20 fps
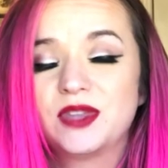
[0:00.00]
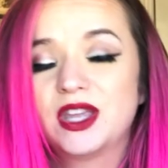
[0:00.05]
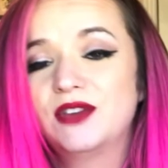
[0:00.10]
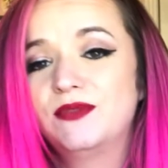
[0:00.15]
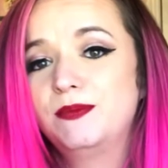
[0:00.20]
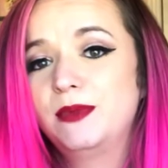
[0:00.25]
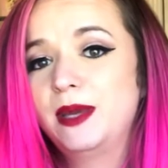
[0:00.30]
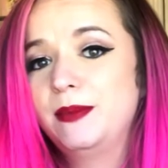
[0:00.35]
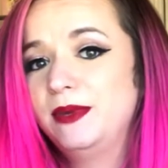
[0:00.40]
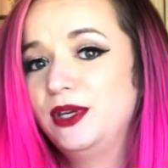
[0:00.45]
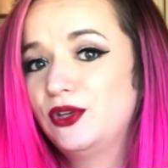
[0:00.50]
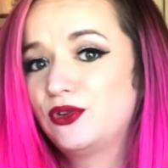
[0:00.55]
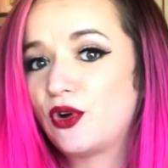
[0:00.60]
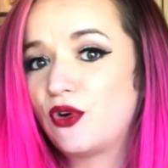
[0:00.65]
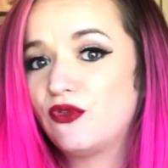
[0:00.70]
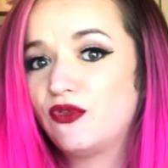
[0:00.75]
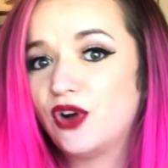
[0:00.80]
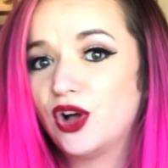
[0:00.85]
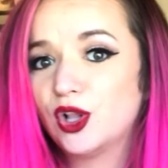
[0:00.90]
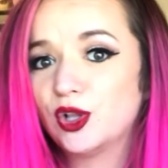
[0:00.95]
maybe you don't
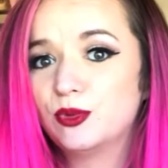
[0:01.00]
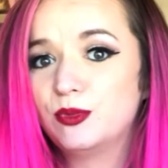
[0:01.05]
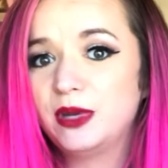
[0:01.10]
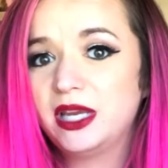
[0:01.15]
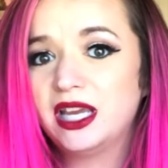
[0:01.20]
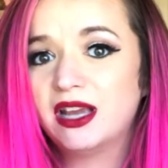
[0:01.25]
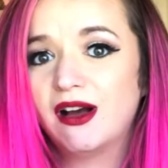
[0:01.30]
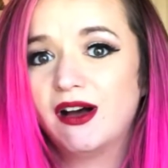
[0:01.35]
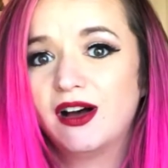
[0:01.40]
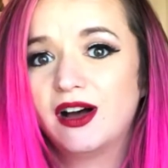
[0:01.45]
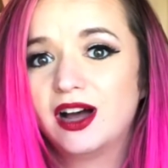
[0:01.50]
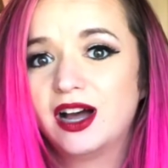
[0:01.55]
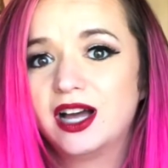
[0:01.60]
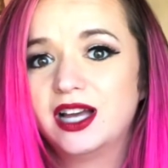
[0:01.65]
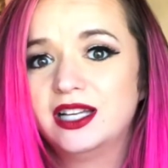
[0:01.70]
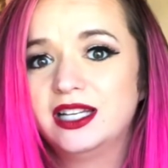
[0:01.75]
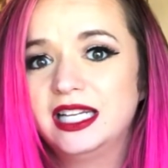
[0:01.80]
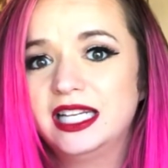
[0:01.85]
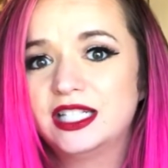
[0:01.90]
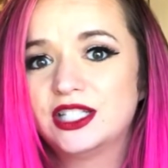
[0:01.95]
follow me
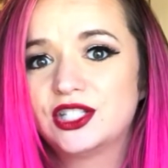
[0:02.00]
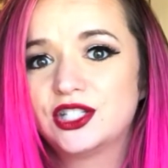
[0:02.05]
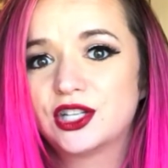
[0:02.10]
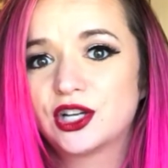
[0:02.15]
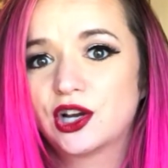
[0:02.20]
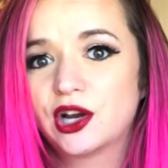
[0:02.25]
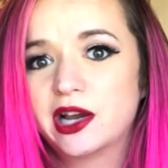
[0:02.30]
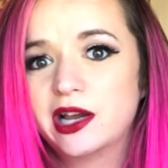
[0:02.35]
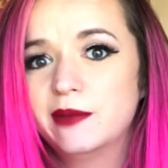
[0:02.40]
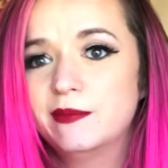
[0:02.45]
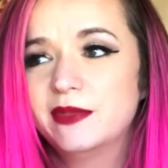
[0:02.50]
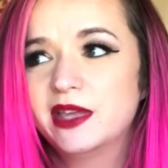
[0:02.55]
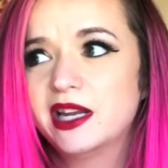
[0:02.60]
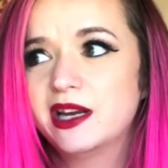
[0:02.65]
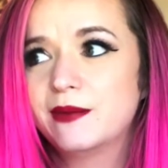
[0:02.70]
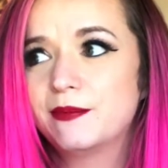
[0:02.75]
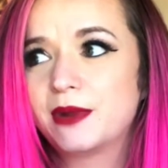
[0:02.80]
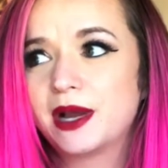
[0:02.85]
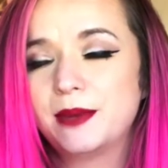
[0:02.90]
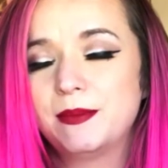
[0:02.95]
on Instagram, that it
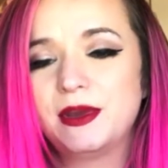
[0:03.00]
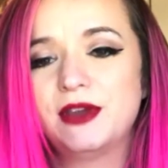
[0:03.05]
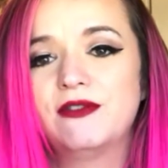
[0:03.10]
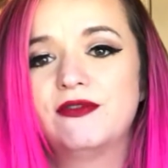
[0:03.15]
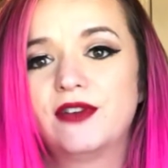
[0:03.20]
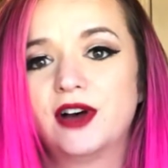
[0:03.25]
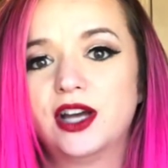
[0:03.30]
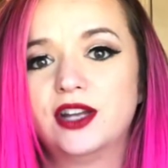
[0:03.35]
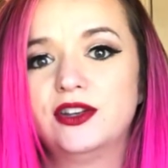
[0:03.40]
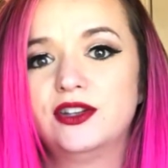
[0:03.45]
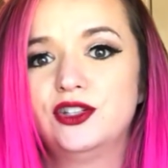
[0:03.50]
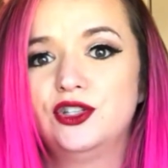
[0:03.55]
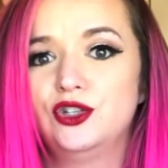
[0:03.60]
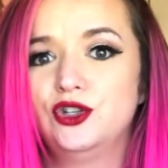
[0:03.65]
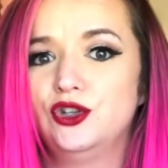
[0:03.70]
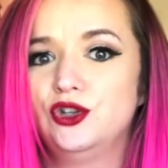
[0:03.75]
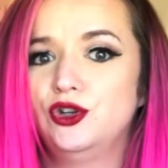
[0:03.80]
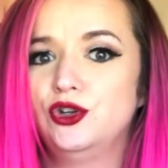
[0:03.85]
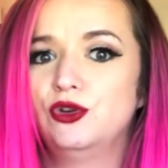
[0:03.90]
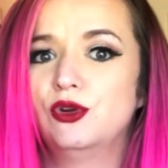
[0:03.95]
might be fun
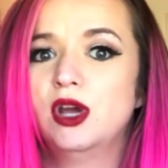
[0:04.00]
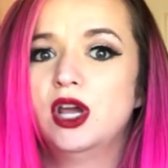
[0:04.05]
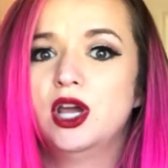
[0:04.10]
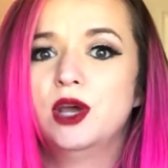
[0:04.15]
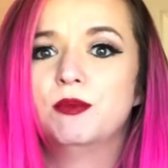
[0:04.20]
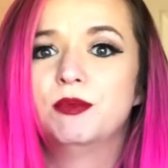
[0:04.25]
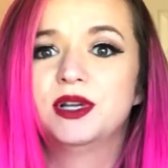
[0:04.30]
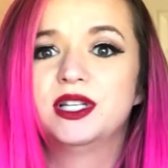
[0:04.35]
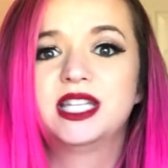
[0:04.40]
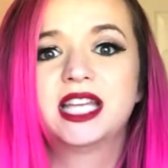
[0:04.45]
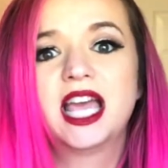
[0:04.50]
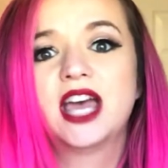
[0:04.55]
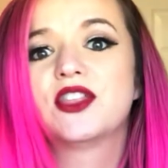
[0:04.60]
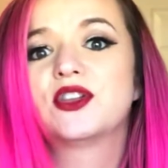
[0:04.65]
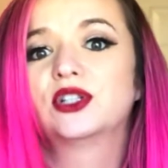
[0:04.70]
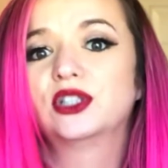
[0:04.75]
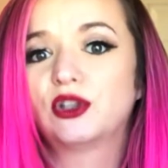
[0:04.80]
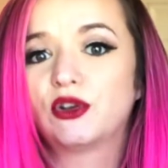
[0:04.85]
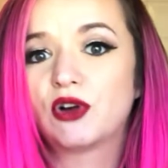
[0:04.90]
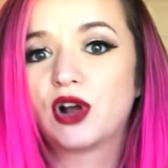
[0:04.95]
to put together a
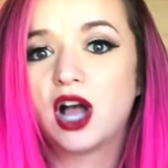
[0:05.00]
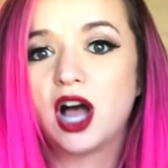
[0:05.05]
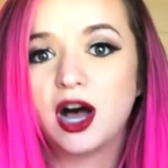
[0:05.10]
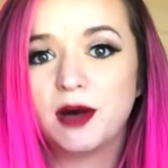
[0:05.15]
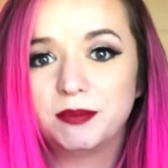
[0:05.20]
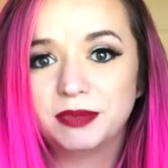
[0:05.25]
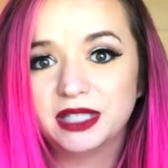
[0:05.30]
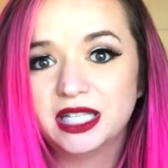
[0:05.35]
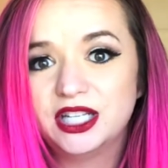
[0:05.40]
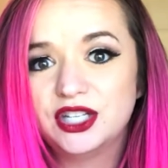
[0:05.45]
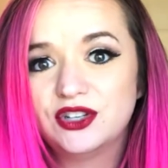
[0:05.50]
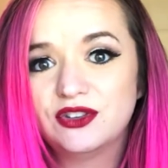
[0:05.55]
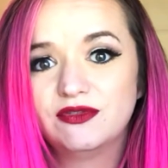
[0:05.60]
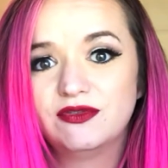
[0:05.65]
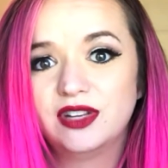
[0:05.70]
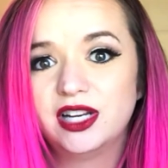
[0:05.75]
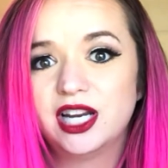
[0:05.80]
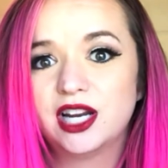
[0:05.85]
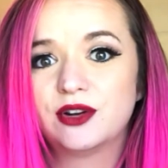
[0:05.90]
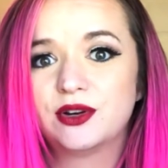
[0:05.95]
little compilation
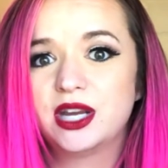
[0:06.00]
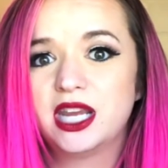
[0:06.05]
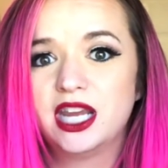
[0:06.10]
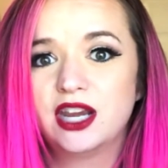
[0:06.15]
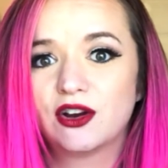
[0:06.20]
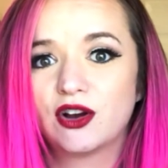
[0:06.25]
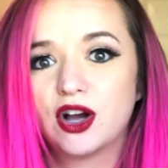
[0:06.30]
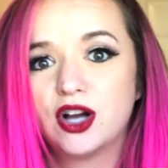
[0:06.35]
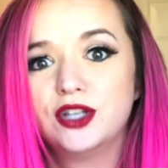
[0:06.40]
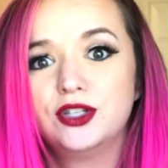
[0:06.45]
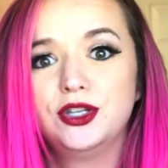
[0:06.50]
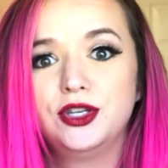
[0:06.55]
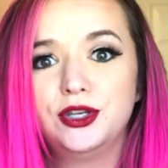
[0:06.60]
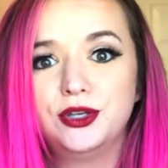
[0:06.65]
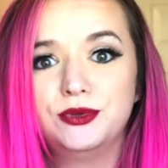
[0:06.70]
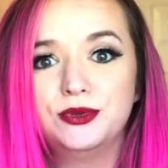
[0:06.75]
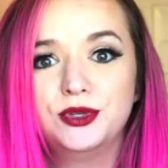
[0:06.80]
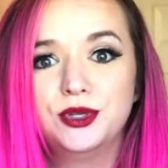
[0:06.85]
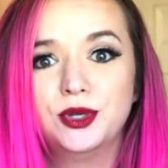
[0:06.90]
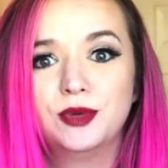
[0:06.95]
video here on
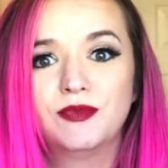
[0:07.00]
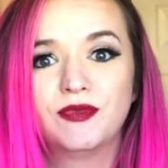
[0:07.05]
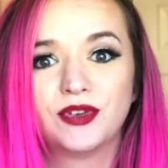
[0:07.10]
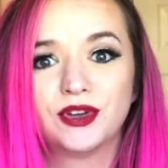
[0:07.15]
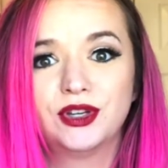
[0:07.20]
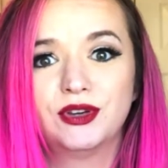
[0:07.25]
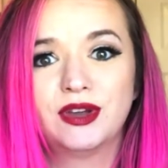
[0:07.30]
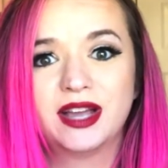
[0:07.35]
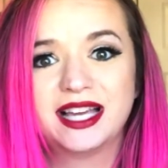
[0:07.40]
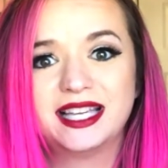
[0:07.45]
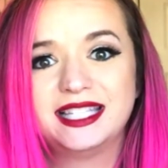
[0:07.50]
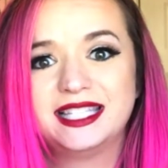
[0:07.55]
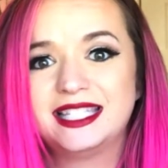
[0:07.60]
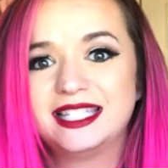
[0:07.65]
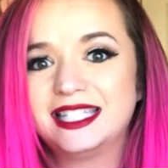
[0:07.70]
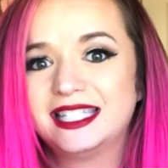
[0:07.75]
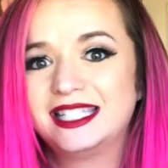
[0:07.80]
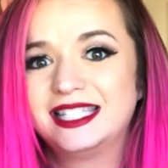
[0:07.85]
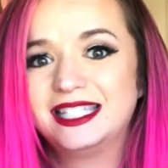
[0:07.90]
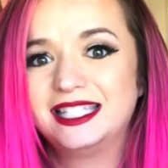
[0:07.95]
YouTube for you guys to
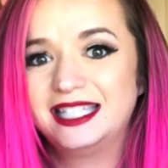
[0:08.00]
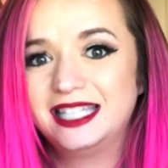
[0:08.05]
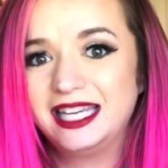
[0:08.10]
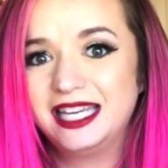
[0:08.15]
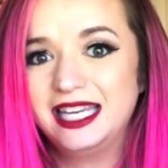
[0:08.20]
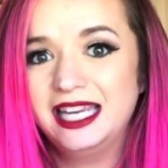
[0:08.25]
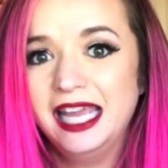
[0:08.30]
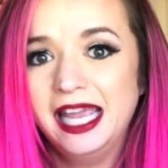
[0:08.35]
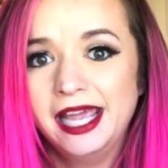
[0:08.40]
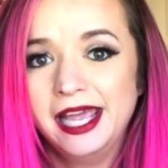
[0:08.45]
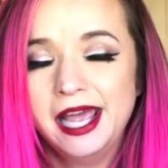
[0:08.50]
see.